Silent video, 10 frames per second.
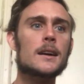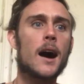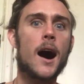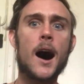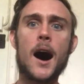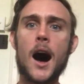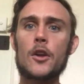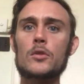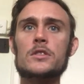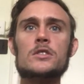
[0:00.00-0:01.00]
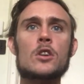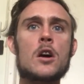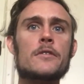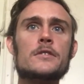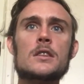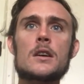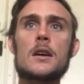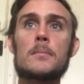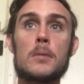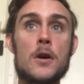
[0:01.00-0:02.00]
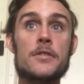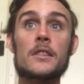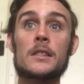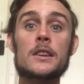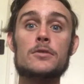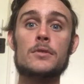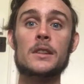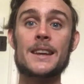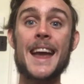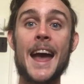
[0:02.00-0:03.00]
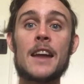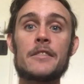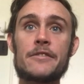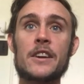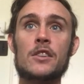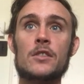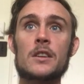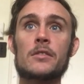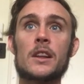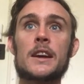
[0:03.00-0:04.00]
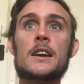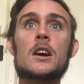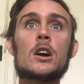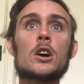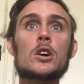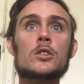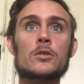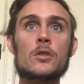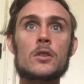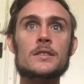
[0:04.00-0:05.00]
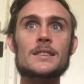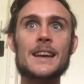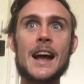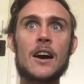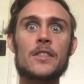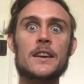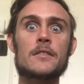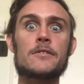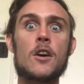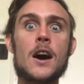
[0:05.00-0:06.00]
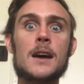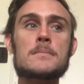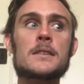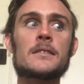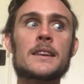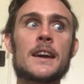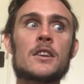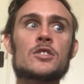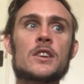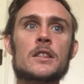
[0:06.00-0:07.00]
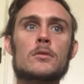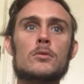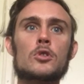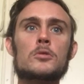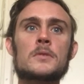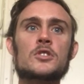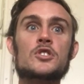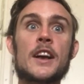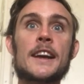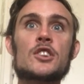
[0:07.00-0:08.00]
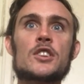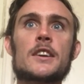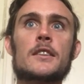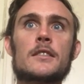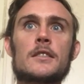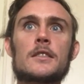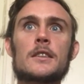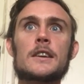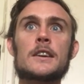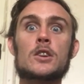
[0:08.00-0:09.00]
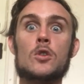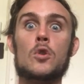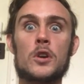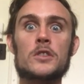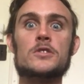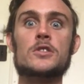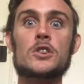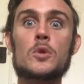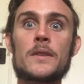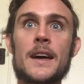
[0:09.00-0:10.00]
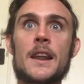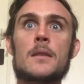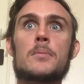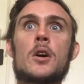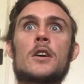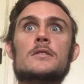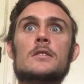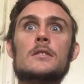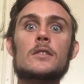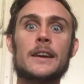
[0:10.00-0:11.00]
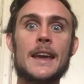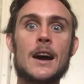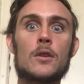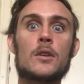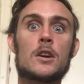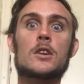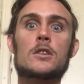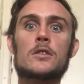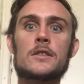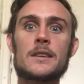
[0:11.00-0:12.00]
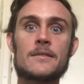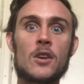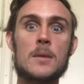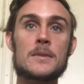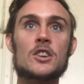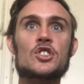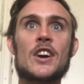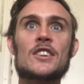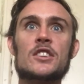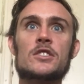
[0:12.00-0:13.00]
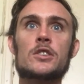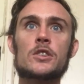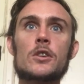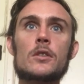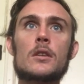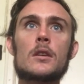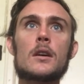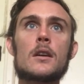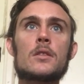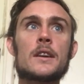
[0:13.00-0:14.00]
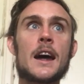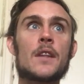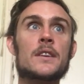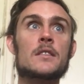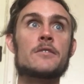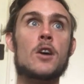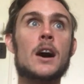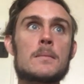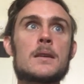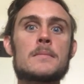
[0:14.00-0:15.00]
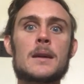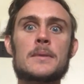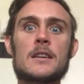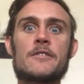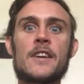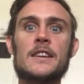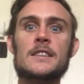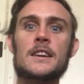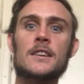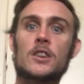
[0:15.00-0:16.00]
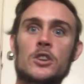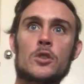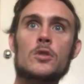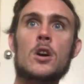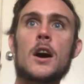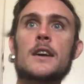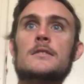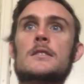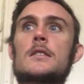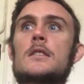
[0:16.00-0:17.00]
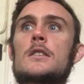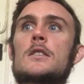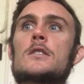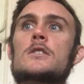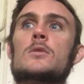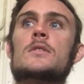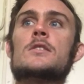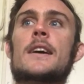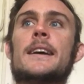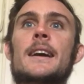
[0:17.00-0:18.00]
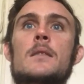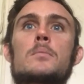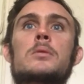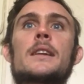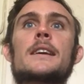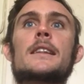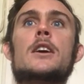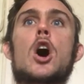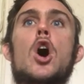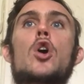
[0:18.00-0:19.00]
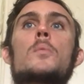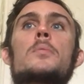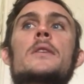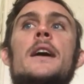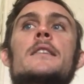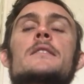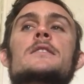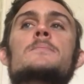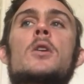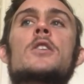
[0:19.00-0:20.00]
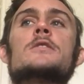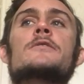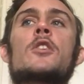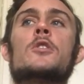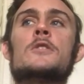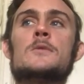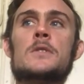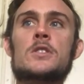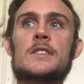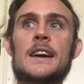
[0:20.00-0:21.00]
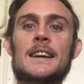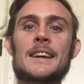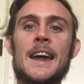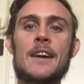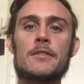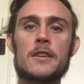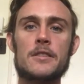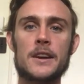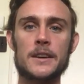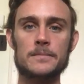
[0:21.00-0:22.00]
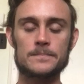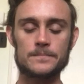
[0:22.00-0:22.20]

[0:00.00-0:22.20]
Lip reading: hard or soft, both literally and figuratively? You're noticing how the environment, the energy in the room is changing in accordance to you and that other person, like how the environment is changing to you, then how the environment may be affecting you guys. So it's like a completely open and dispersed focus where you take in everything.